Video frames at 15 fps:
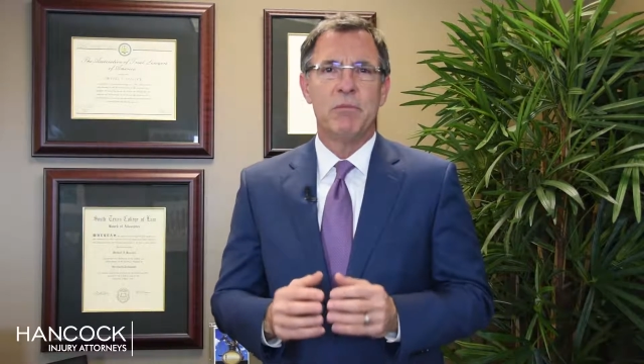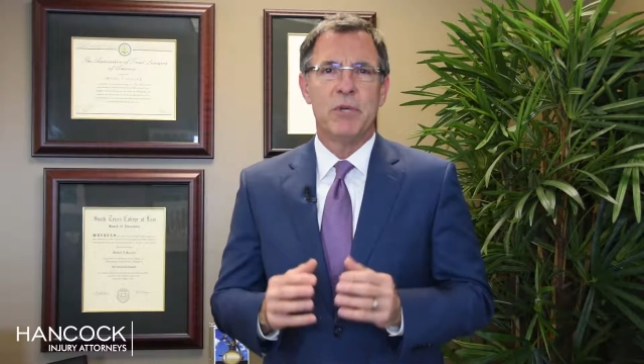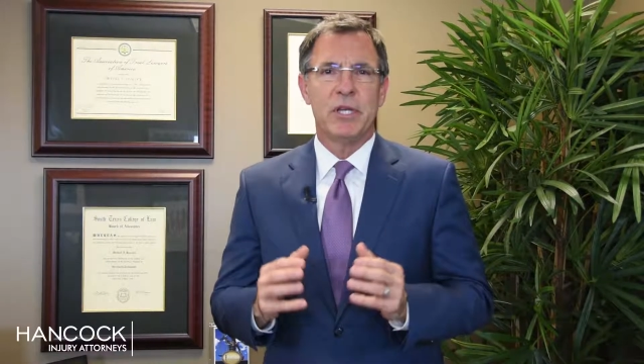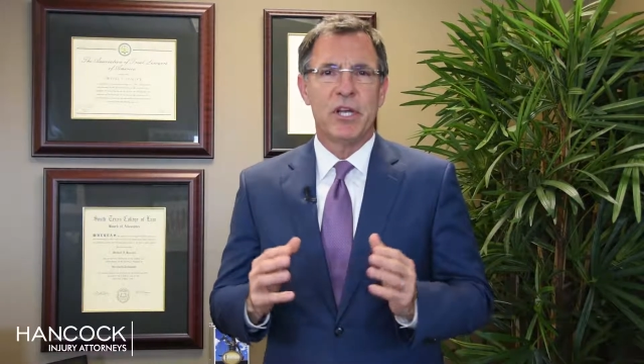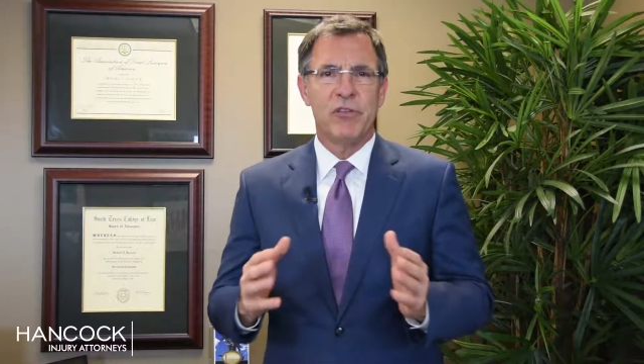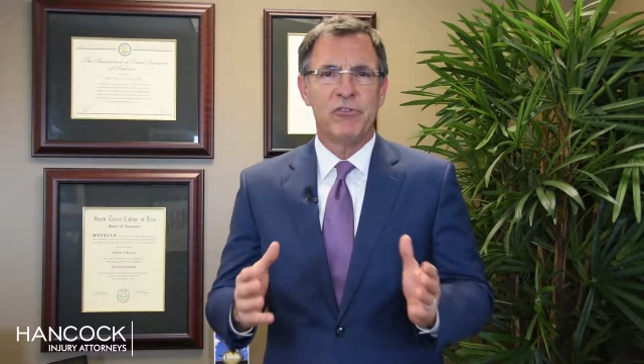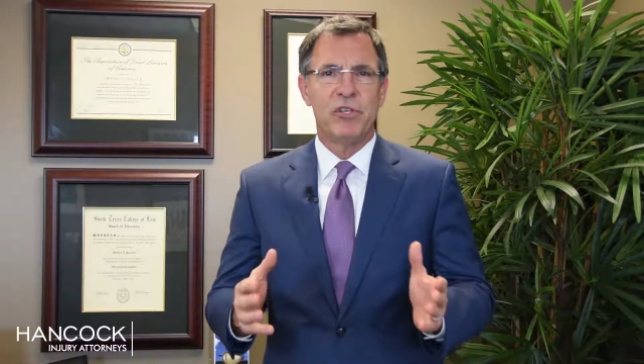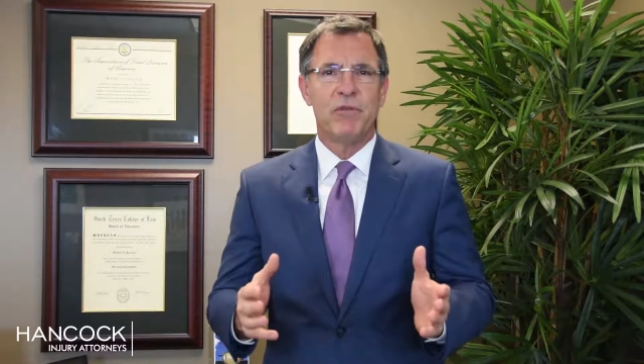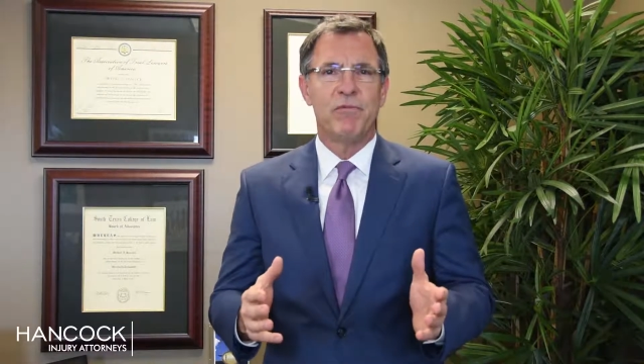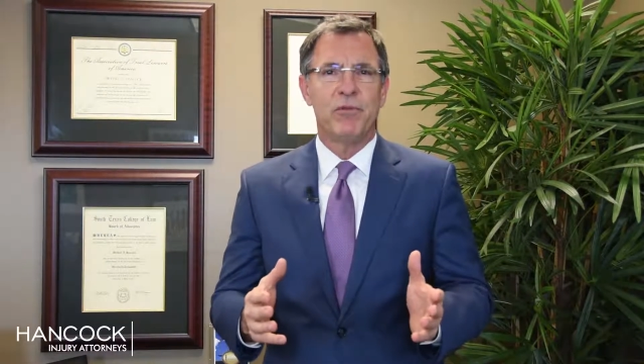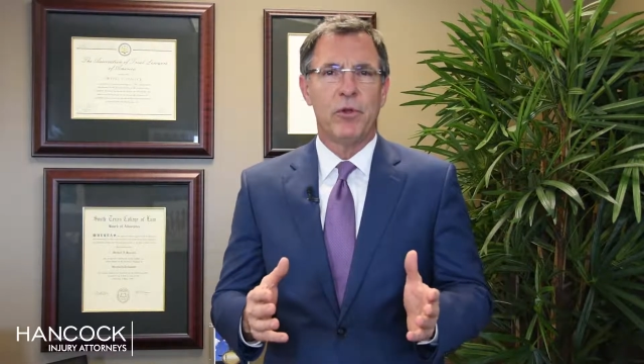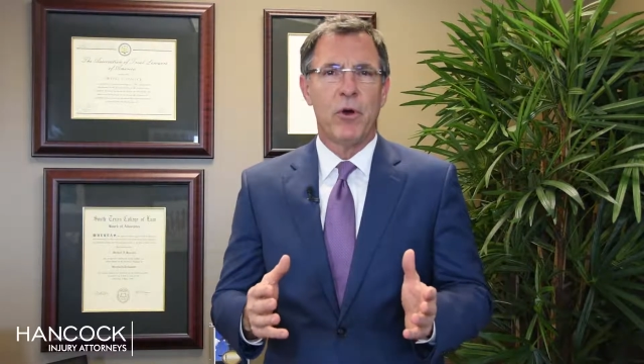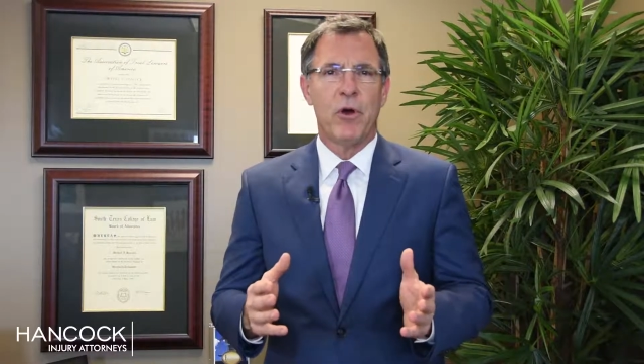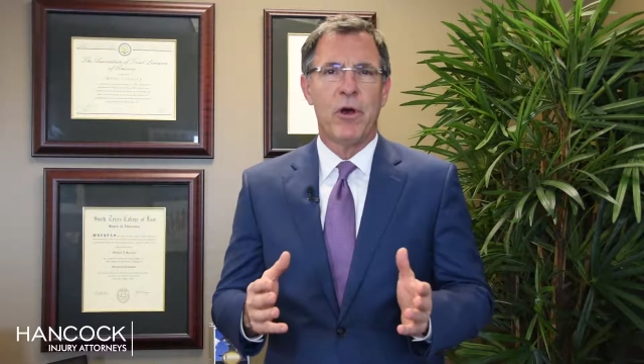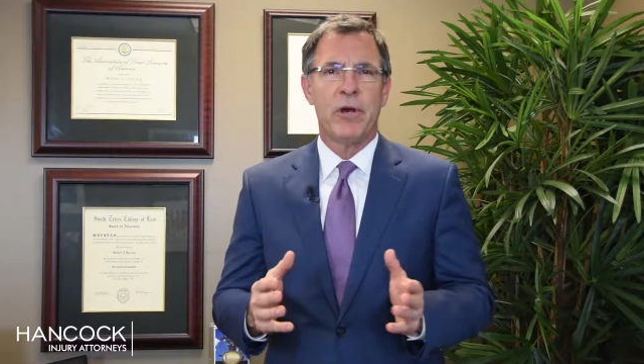Because in
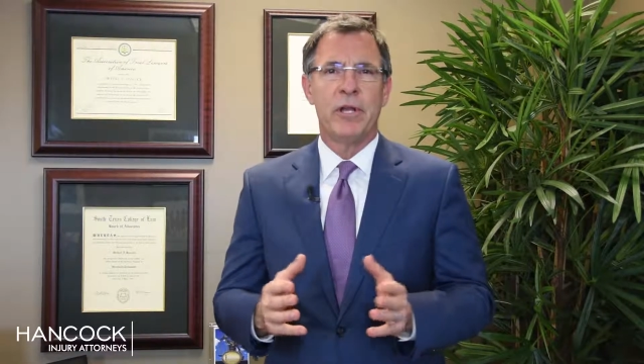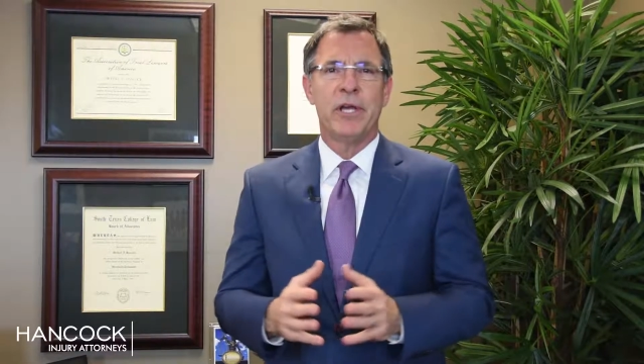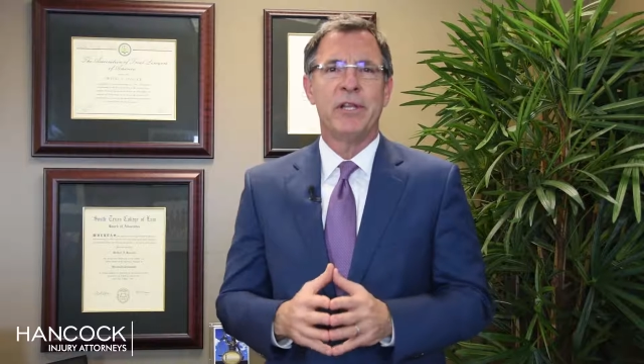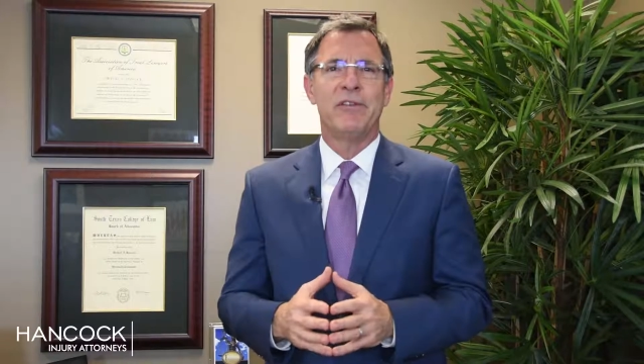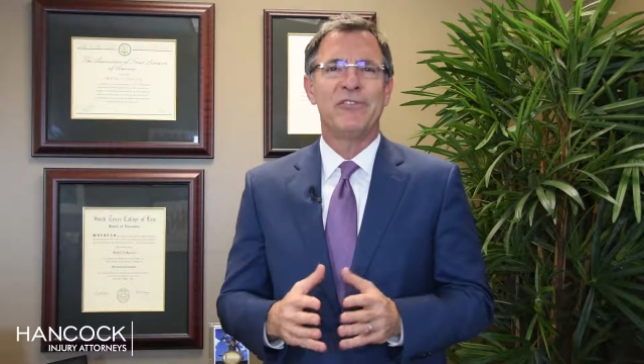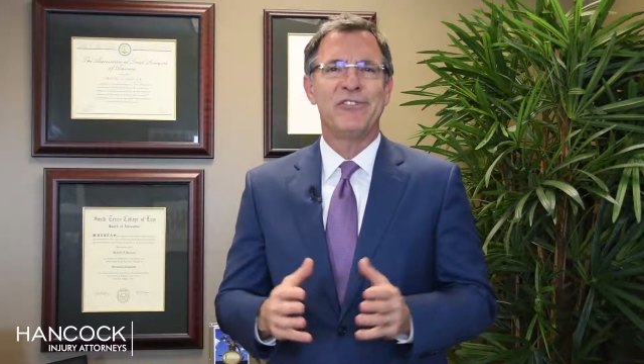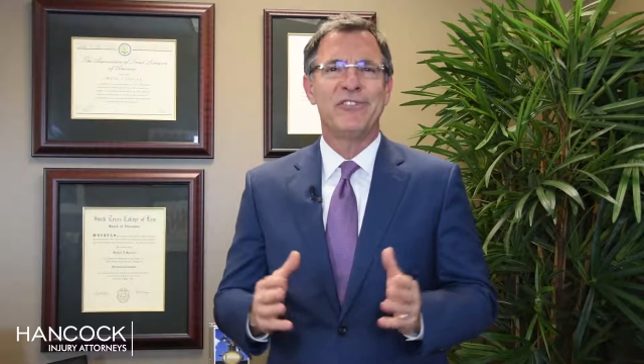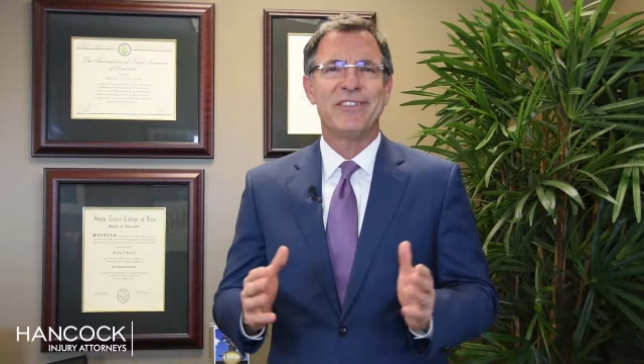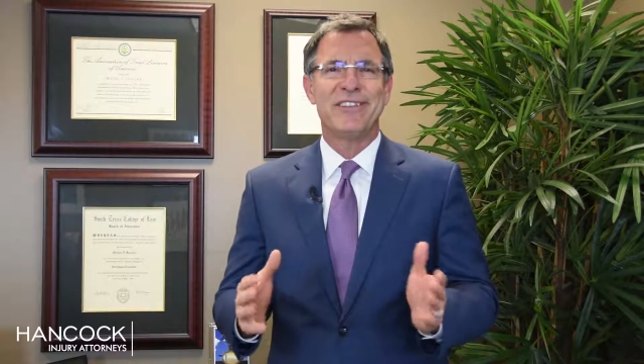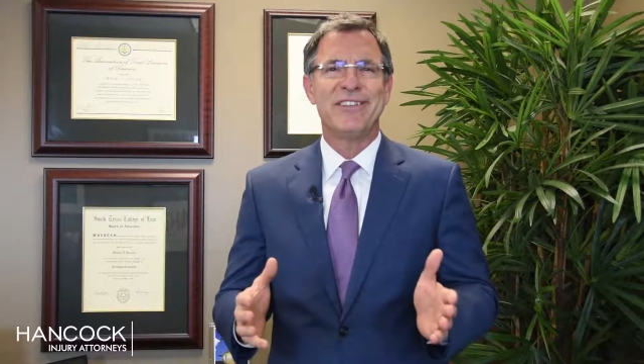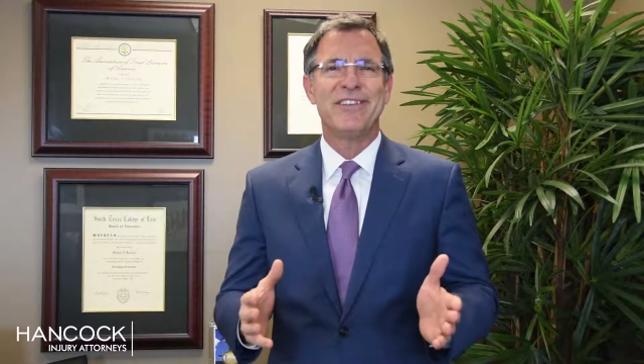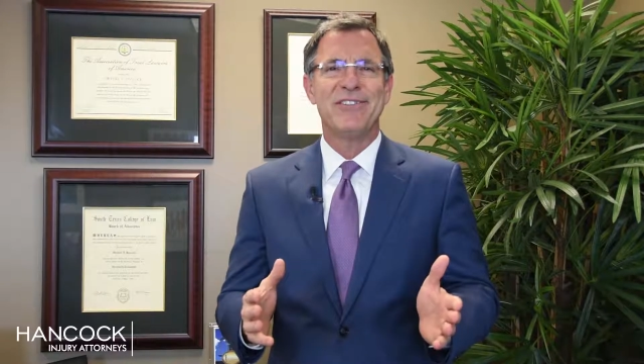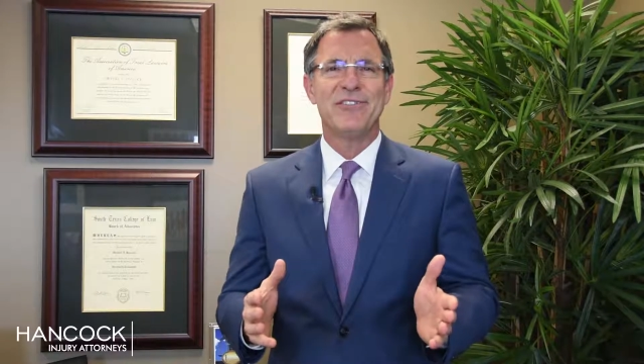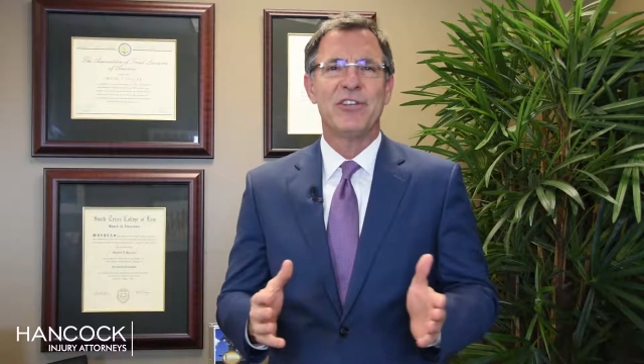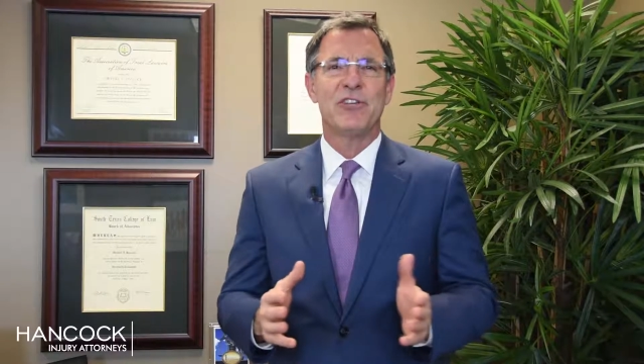Florida, the
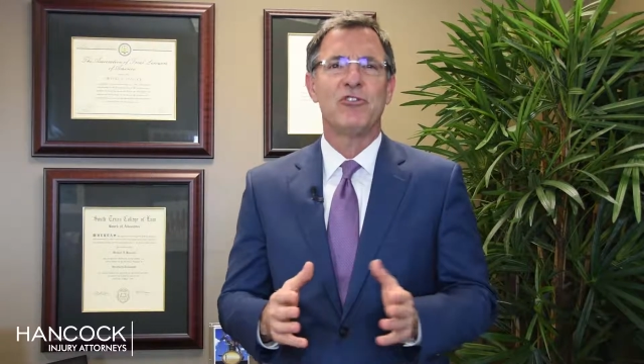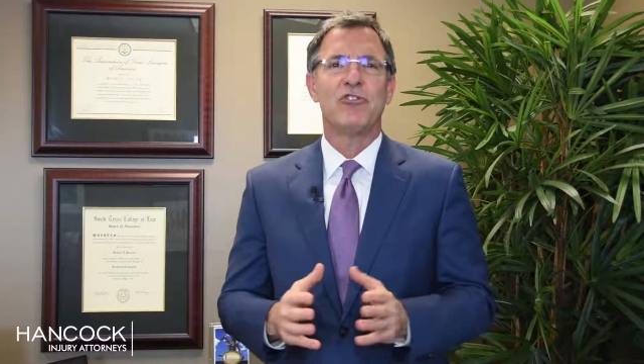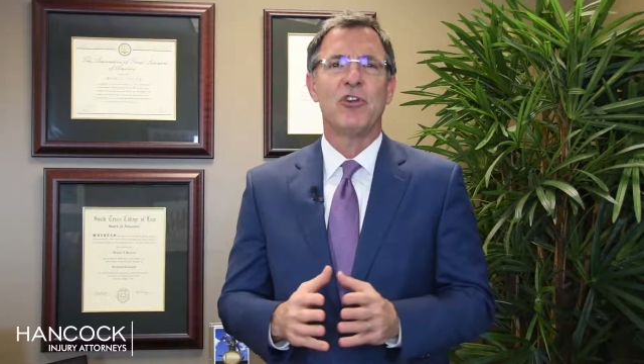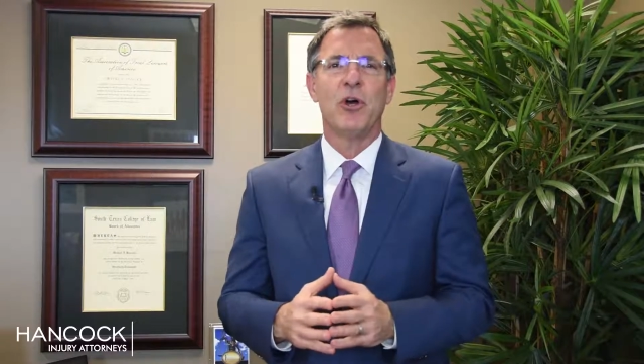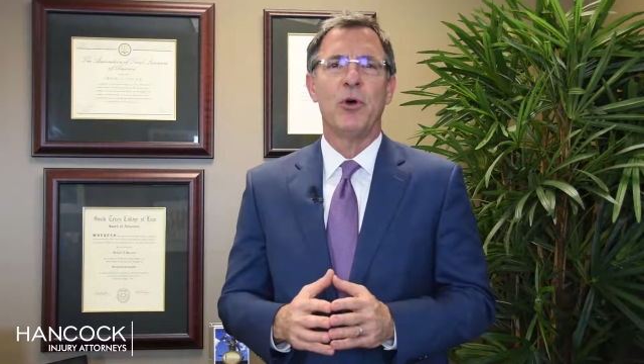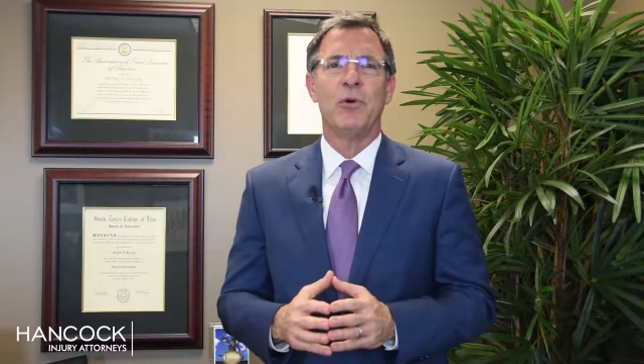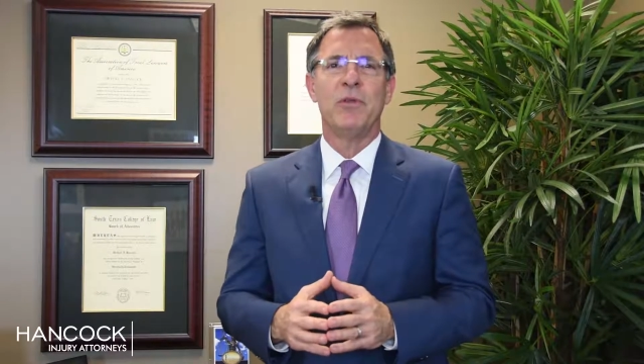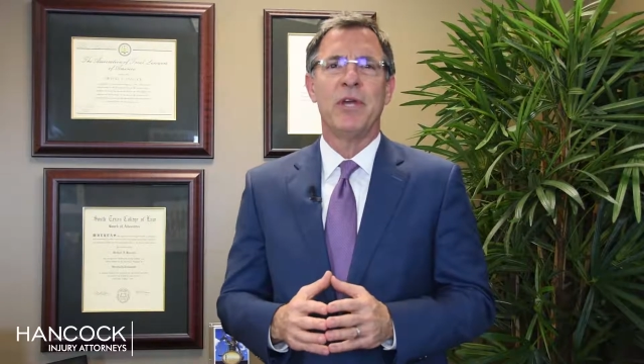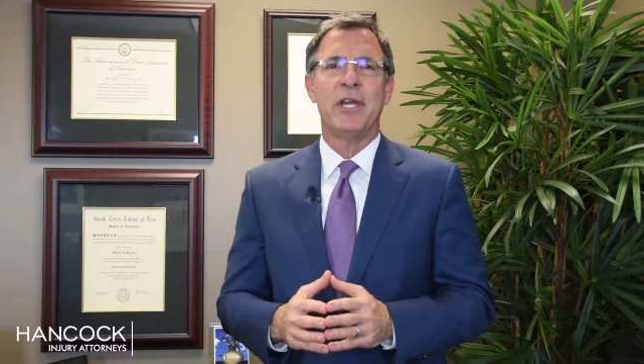statistics show